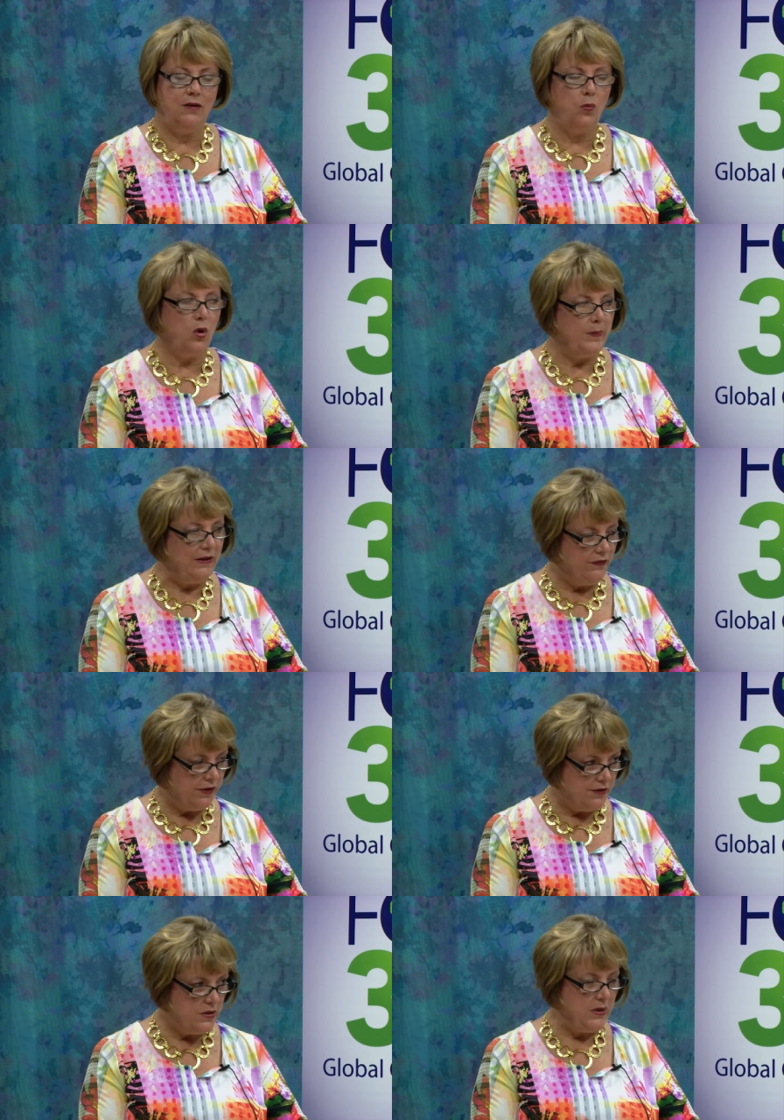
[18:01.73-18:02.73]
a warming
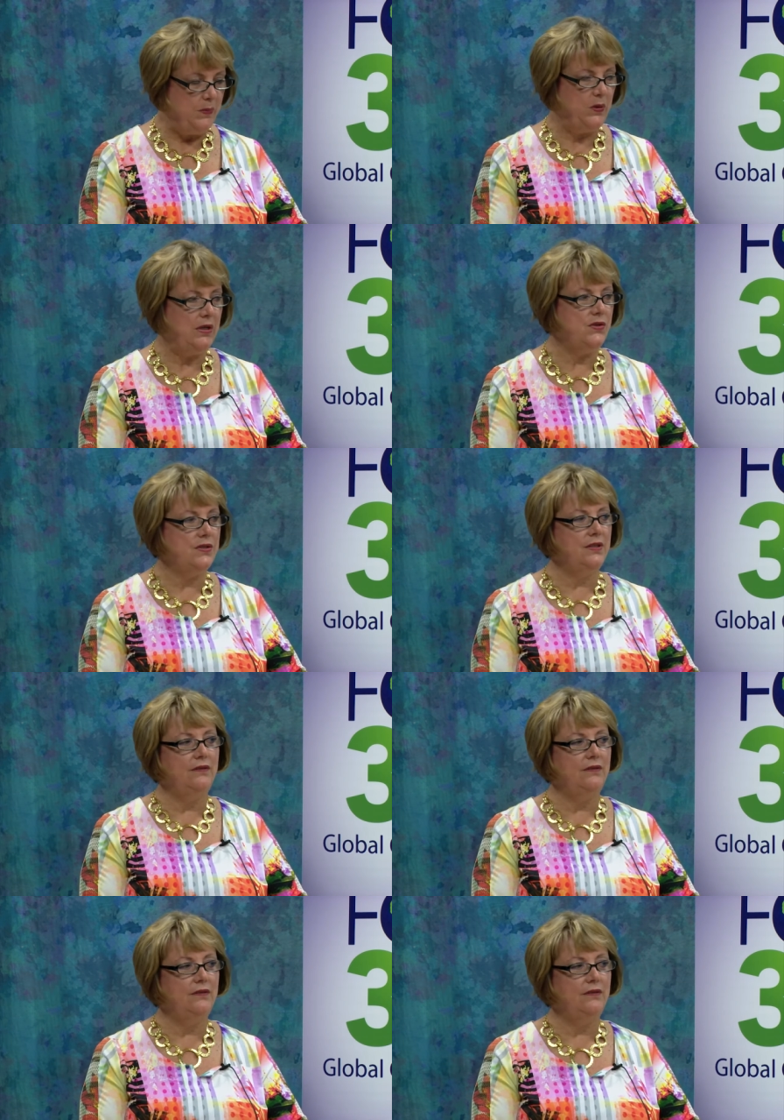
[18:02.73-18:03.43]
fire that we uh-huh. put in just a